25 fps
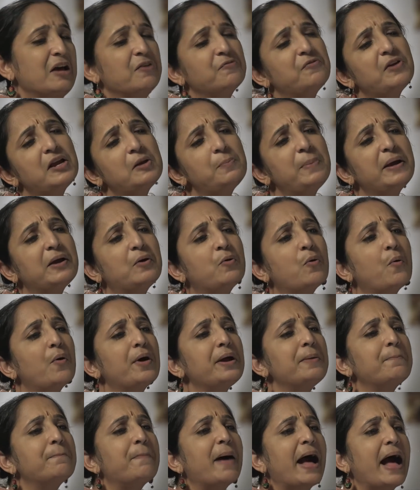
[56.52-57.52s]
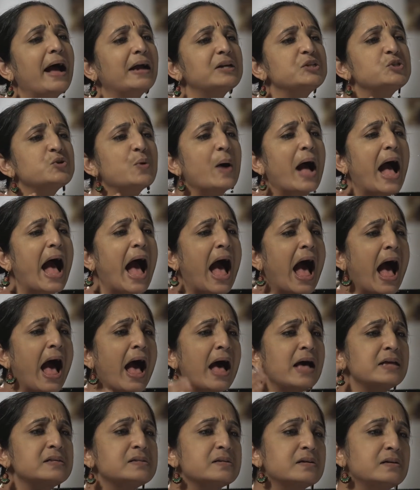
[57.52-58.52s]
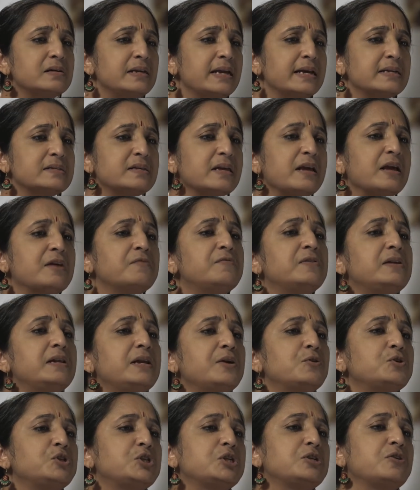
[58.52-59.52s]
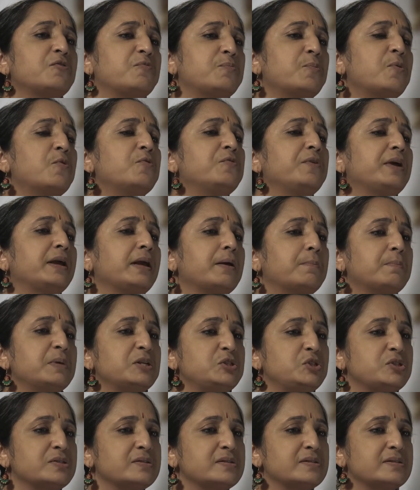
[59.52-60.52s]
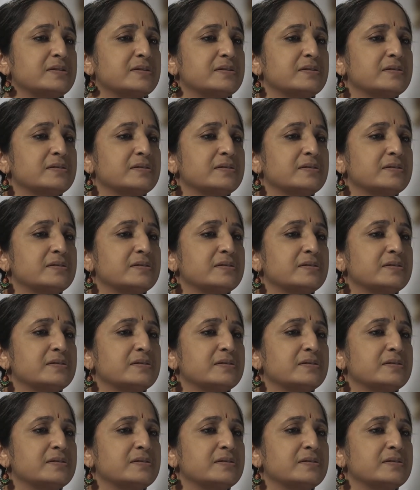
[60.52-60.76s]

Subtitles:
We'll be going back to as early as the evolution of moving images